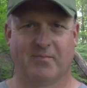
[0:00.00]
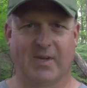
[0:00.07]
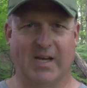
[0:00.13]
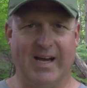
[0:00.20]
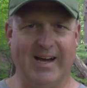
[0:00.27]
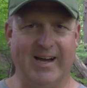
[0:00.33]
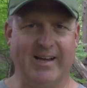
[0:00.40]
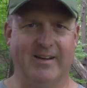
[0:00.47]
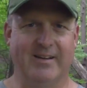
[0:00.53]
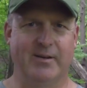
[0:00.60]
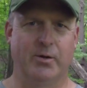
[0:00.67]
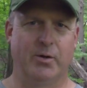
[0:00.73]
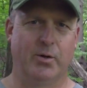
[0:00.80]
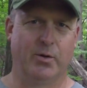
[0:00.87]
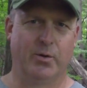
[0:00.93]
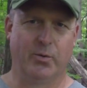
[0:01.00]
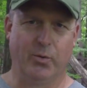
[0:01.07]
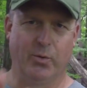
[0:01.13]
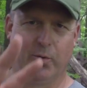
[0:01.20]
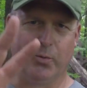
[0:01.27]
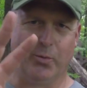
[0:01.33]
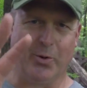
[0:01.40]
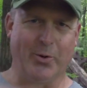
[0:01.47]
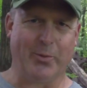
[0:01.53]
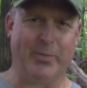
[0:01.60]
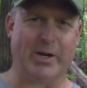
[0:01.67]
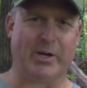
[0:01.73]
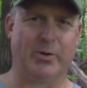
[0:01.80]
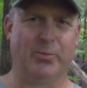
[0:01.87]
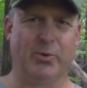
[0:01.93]
Hi, welcome
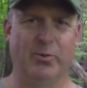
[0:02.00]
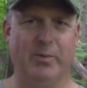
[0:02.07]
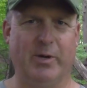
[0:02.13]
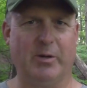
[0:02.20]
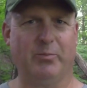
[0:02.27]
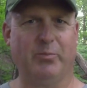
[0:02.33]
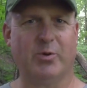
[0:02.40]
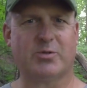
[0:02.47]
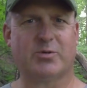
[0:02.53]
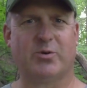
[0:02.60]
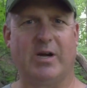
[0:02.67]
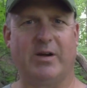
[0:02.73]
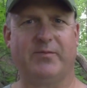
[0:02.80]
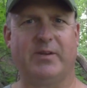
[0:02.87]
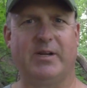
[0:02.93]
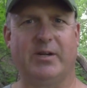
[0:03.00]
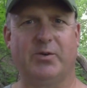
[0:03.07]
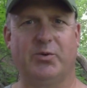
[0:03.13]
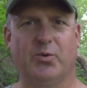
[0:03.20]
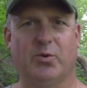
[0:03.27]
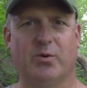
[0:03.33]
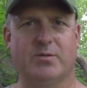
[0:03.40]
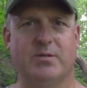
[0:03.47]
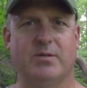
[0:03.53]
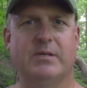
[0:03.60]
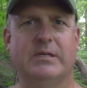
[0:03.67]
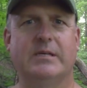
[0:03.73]
back to Blue Mountain Bushcraft and Outdoors.